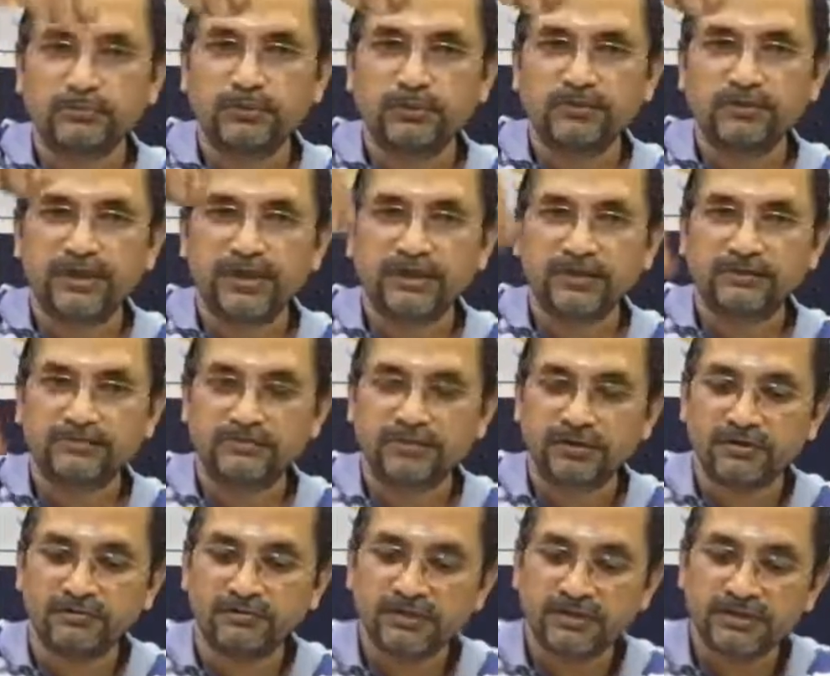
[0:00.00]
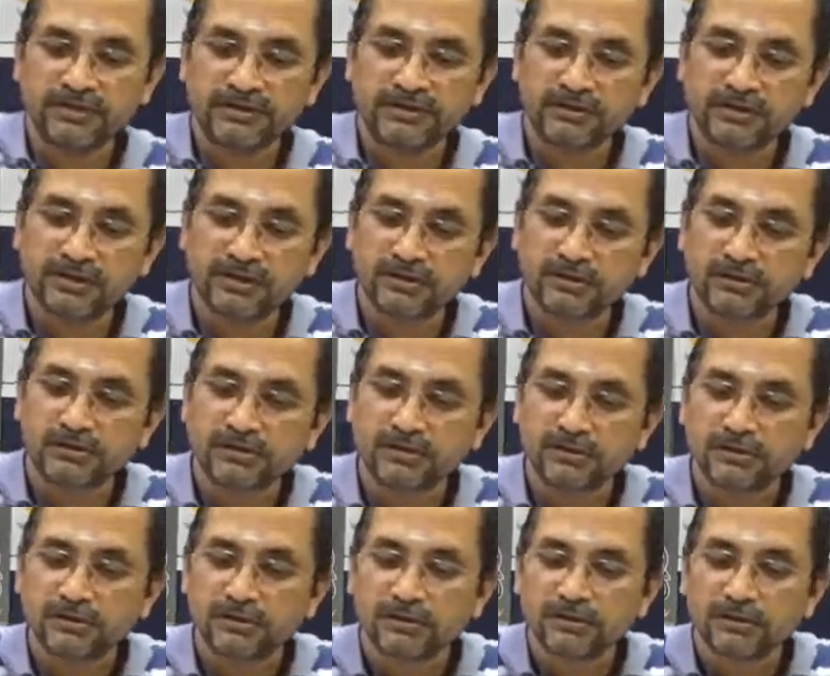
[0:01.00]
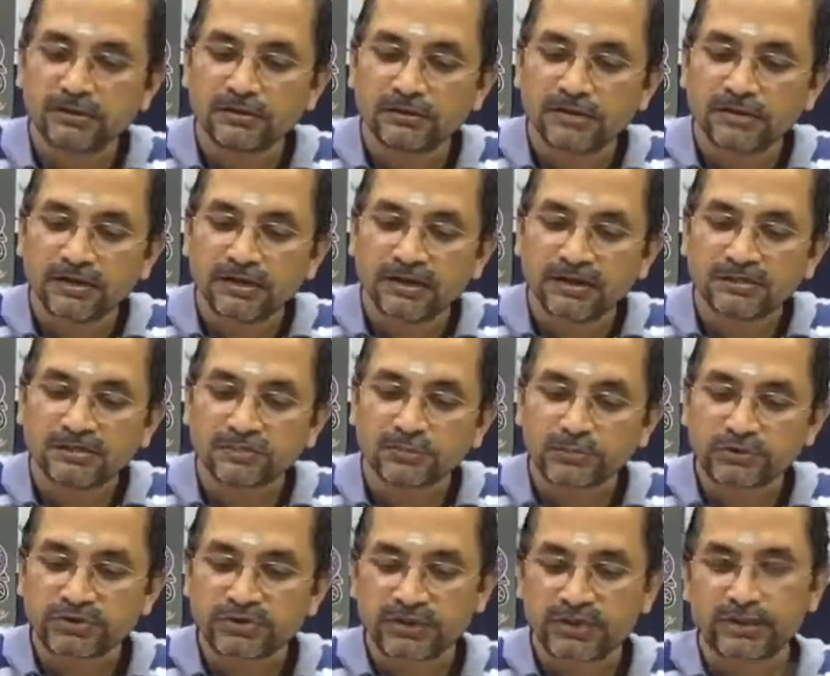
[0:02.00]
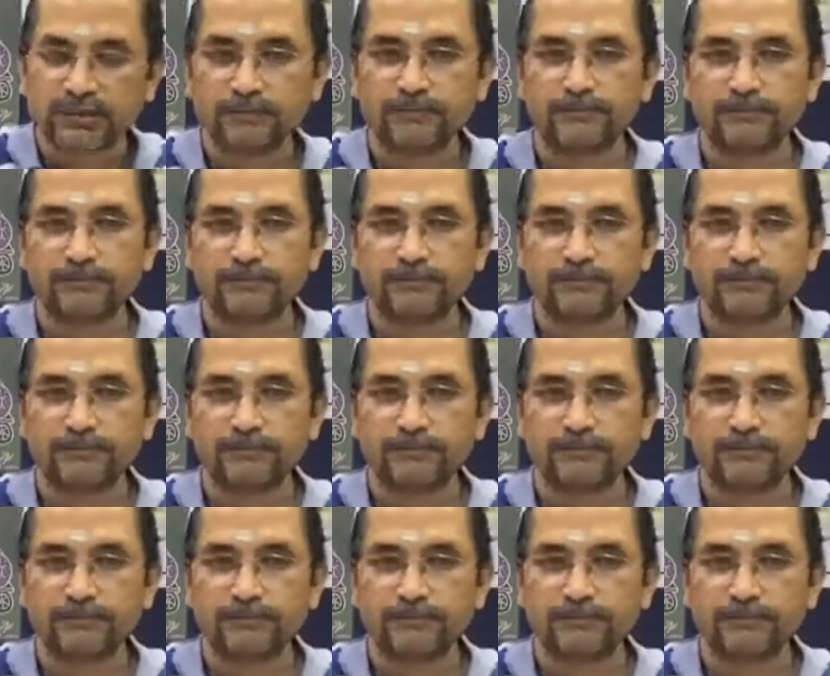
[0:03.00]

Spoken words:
put that in front of Ganesha as mushika.